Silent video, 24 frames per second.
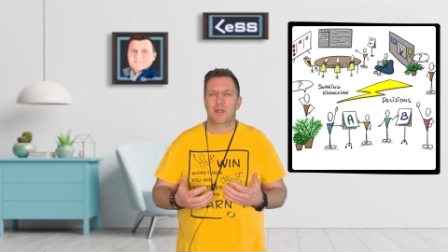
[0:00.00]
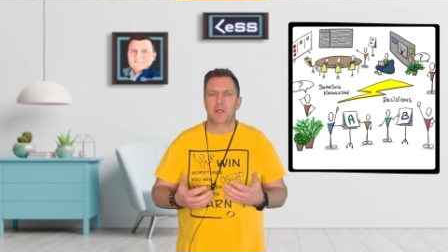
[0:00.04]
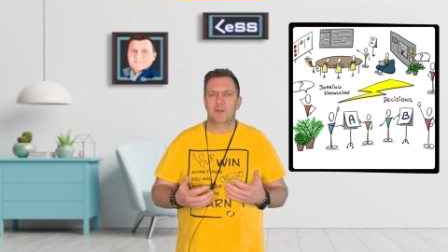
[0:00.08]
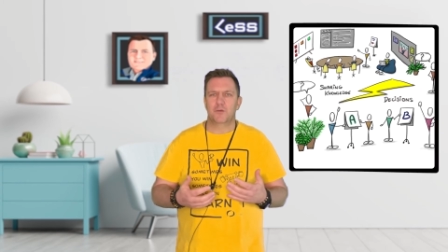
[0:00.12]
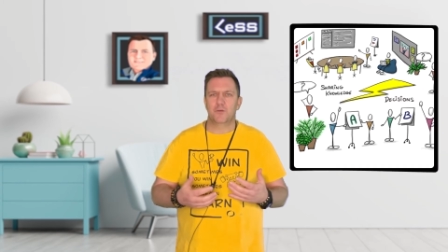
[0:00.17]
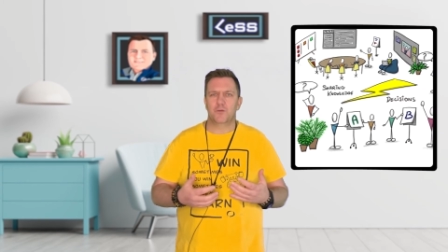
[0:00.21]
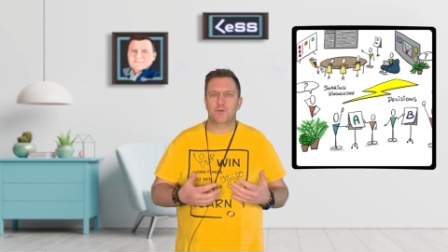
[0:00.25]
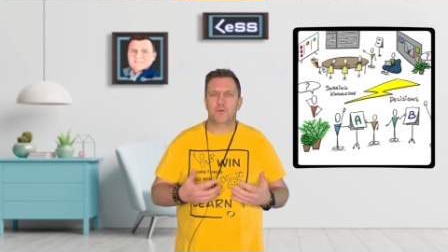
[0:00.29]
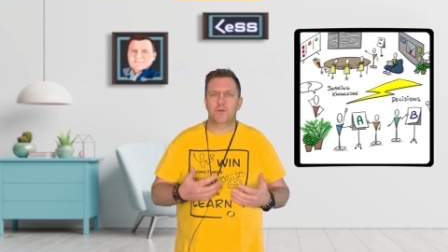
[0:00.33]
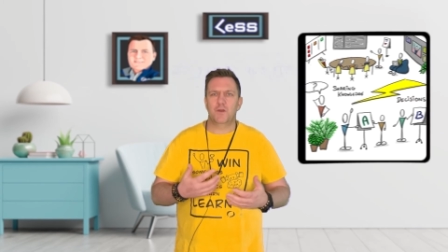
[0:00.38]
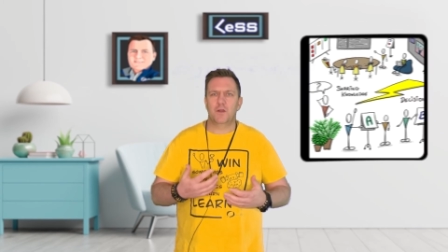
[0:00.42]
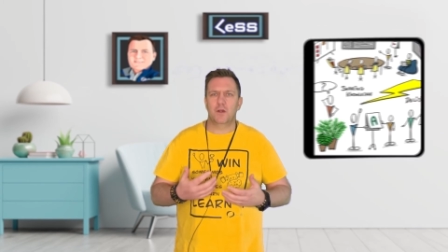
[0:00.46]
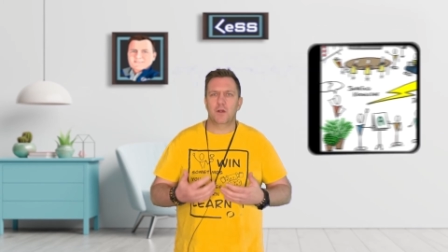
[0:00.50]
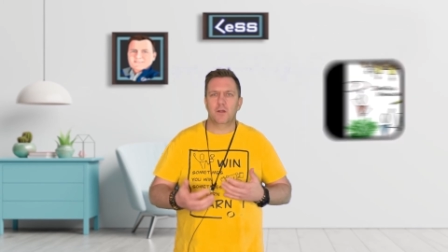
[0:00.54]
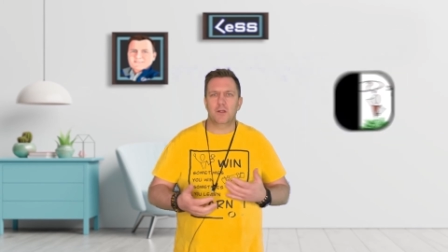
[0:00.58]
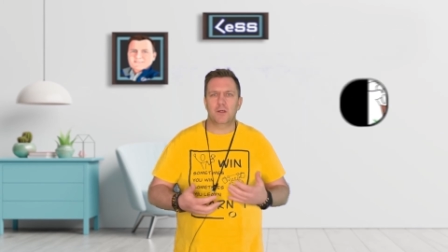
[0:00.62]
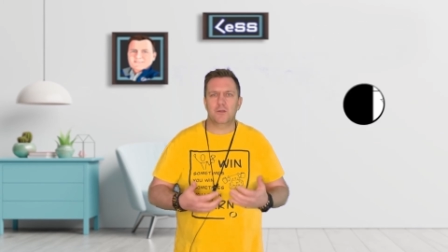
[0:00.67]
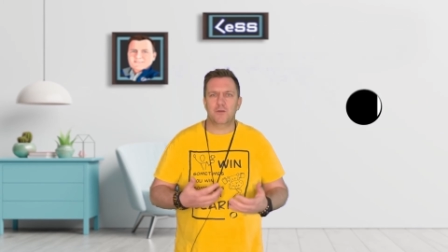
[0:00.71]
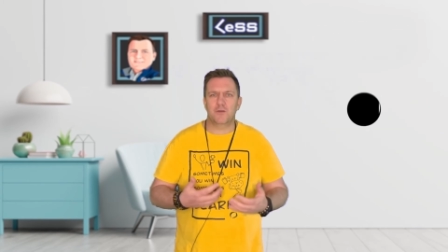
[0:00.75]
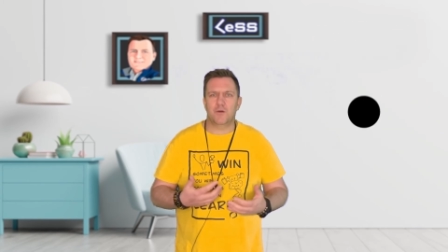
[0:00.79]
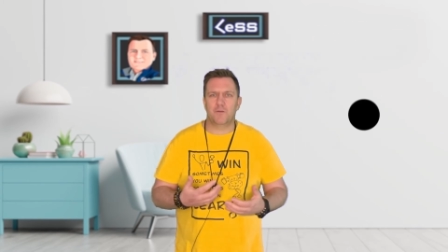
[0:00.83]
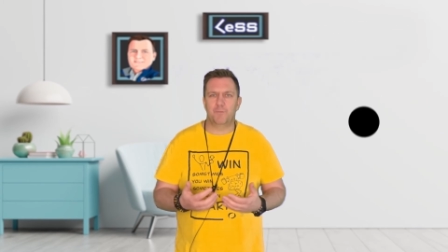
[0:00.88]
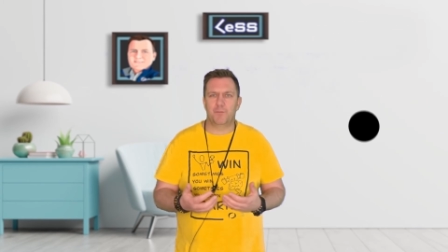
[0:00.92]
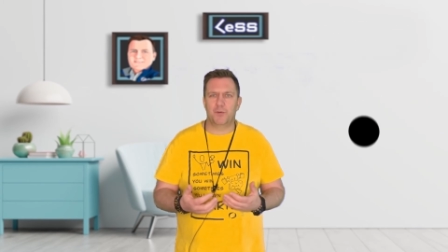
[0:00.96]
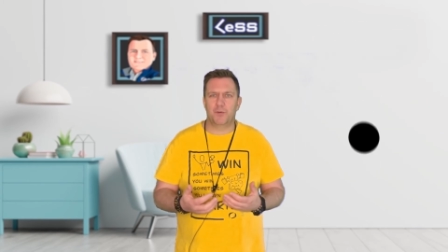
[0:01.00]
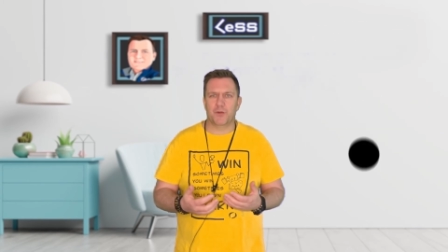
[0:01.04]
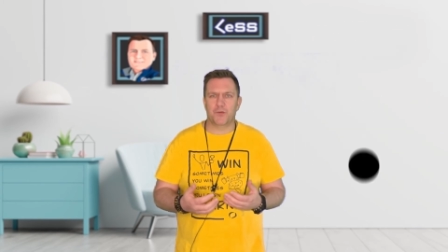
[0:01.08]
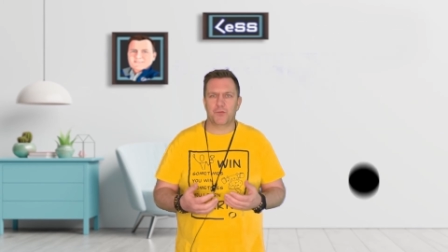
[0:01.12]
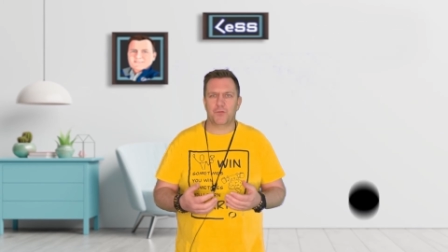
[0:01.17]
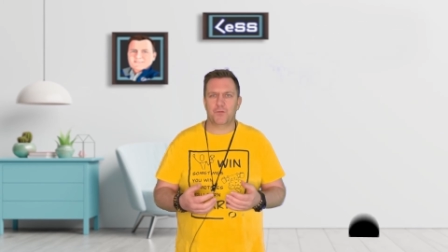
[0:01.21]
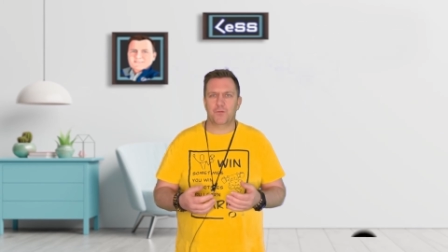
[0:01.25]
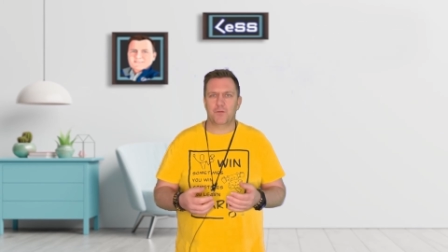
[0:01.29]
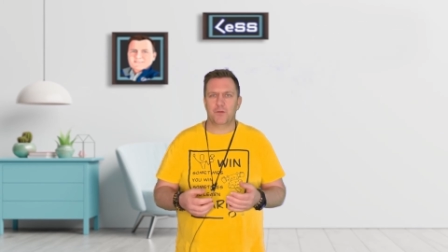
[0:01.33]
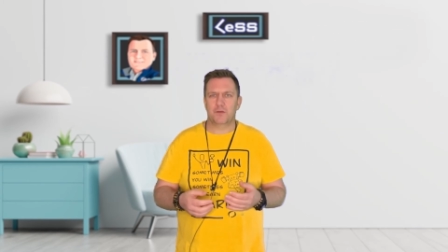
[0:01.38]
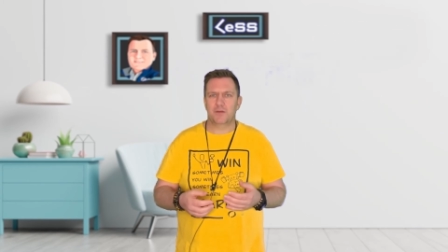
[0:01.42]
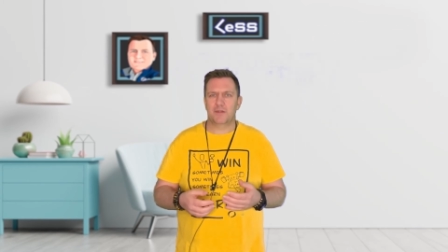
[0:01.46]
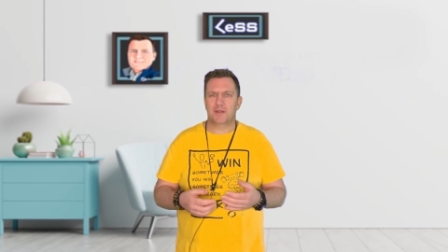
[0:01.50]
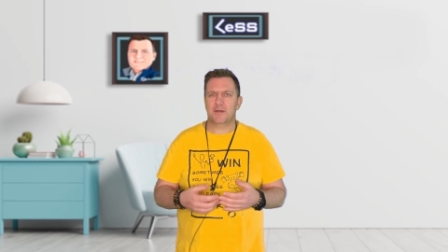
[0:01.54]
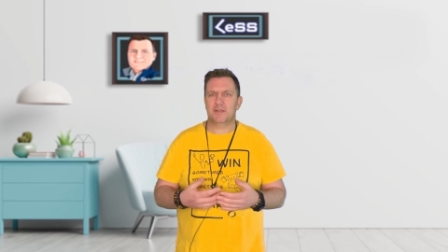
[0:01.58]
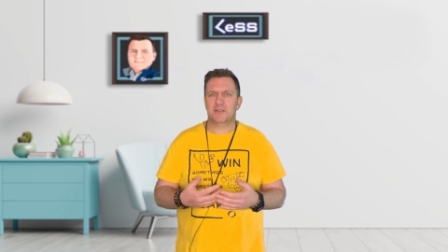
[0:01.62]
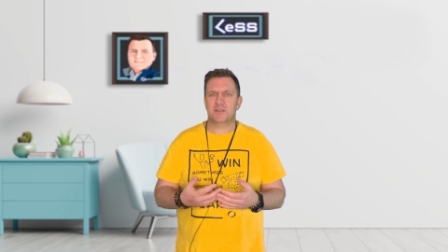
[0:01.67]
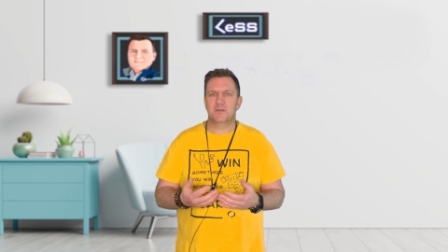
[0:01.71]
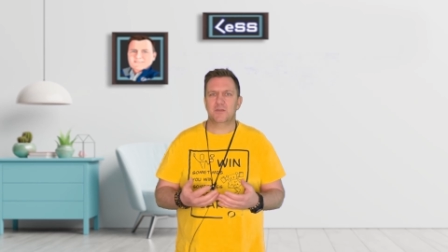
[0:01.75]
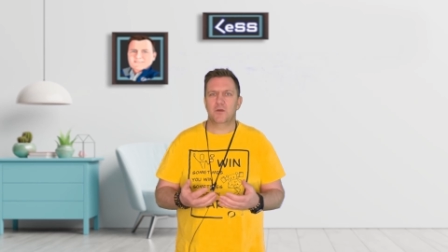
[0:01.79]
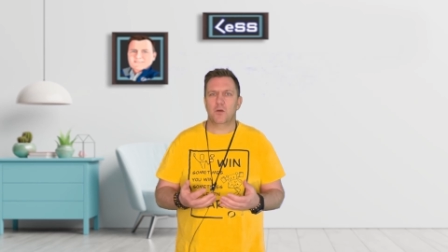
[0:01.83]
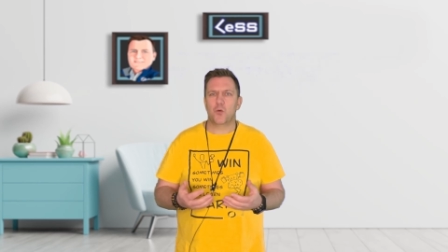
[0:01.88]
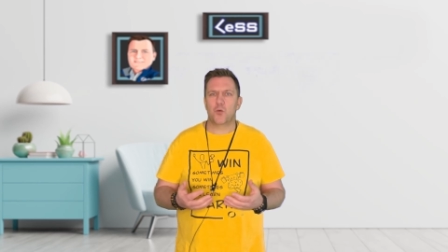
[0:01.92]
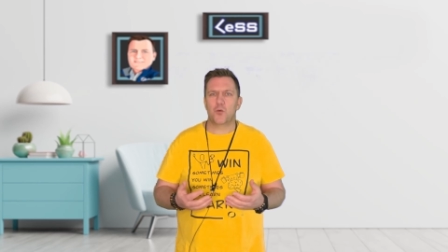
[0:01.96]
You see a lot of buzz. There is
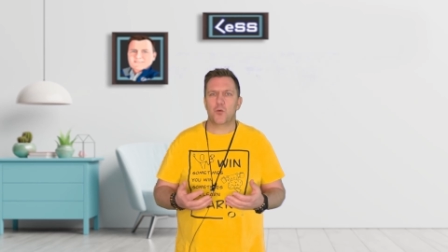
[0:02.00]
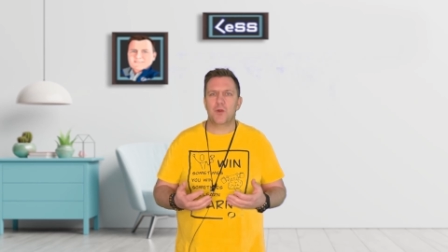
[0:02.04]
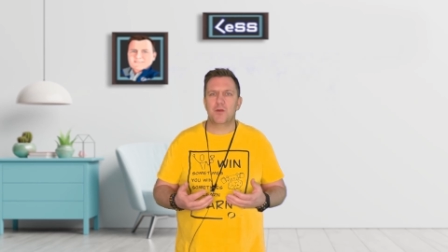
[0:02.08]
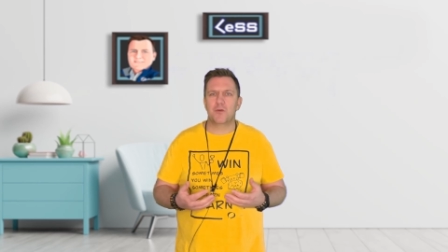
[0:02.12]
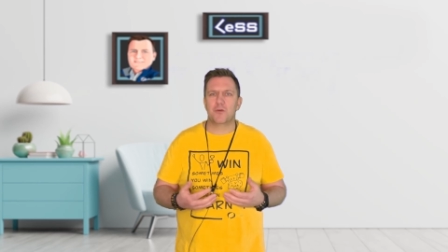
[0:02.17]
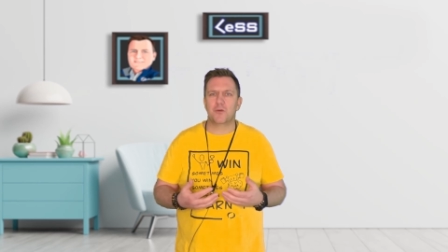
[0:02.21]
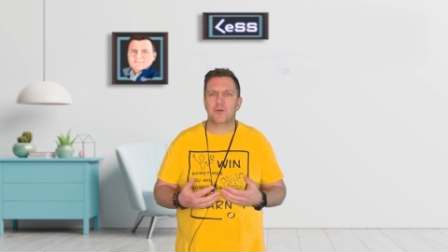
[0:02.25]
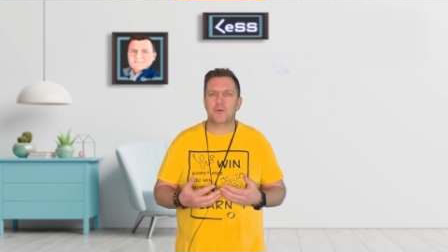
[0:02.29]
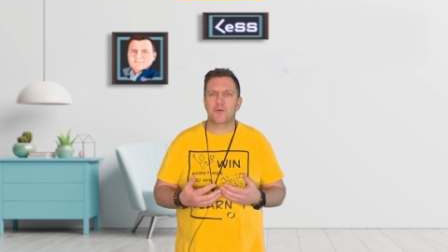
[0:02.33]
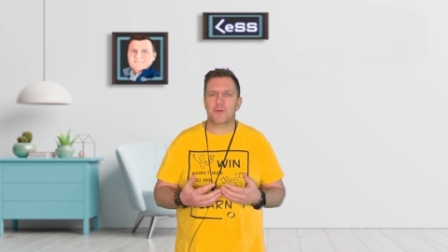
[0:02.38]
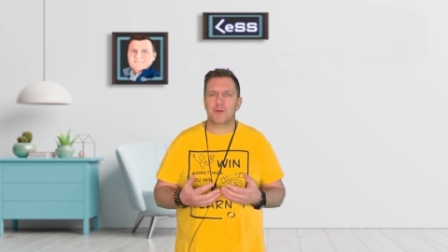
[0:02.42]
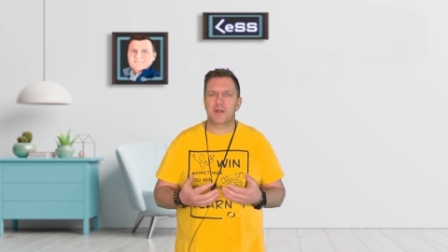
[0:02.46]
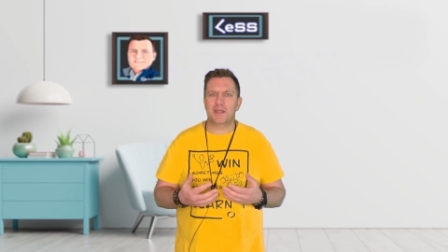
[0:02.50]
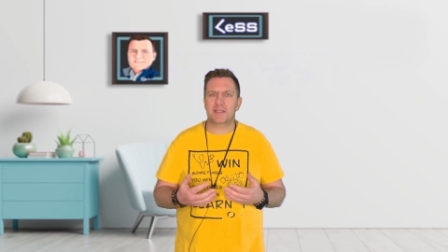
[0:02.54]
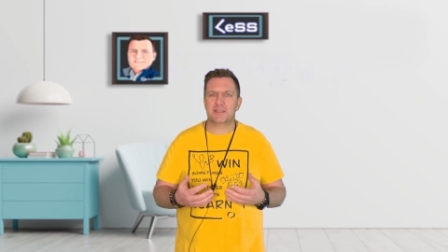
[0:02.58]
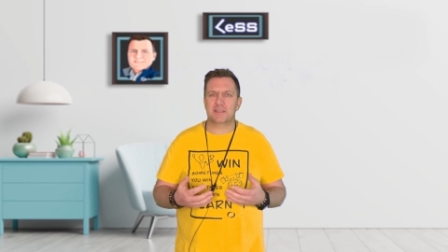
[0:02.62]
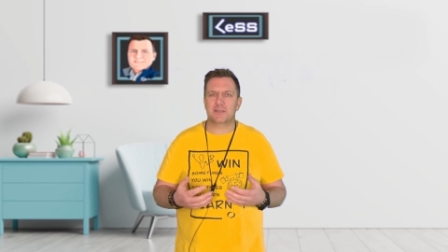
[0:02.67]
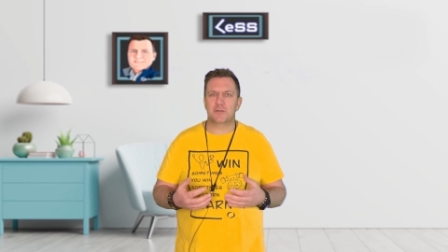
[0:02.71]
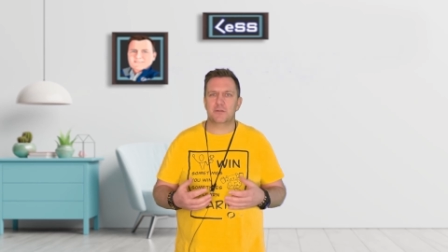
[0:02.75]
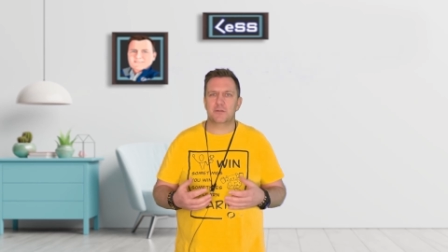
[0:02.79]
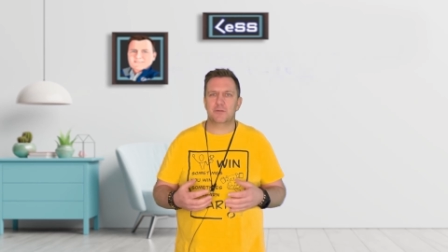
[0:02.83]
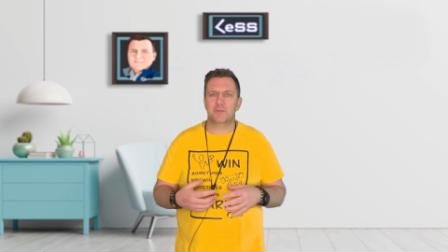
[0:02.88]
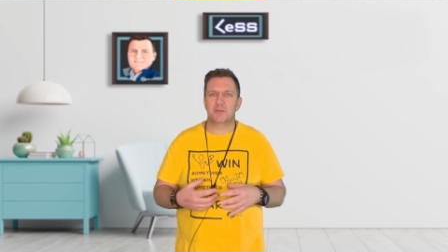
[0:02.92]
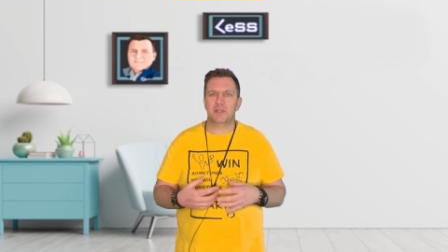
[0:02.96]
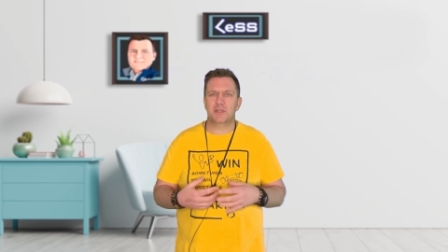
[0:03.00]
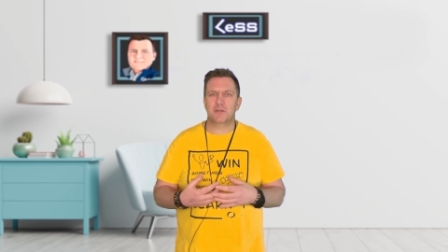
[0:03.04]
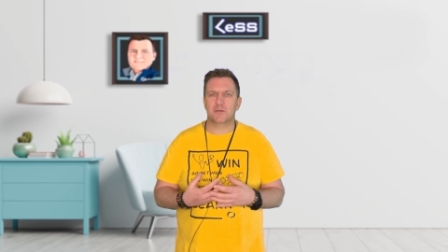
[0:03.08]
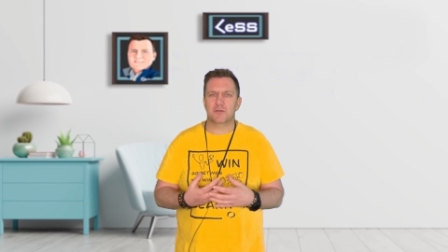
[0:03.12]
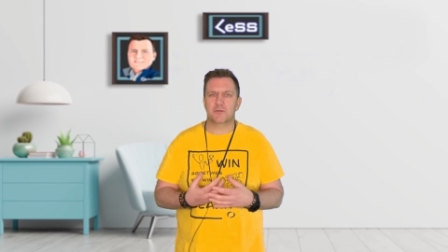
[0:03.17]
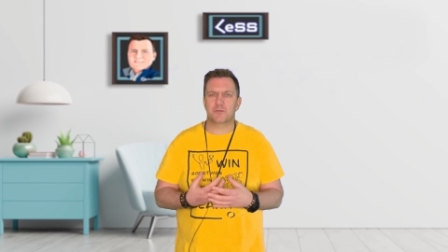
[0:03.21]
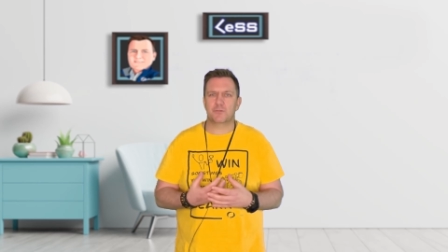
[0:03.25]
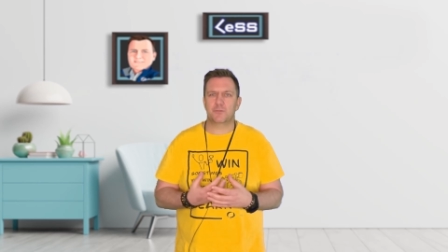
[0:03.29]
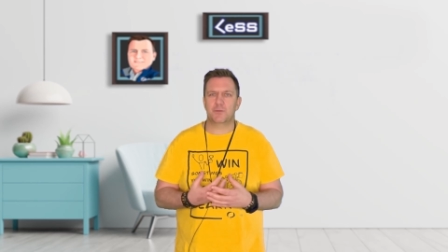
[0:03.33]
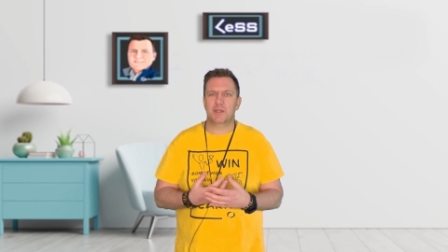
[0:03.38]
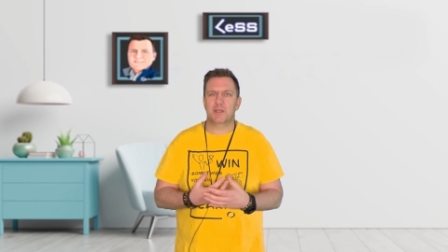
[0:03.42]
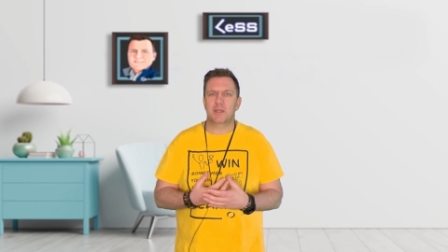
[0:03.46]
no real gray zone because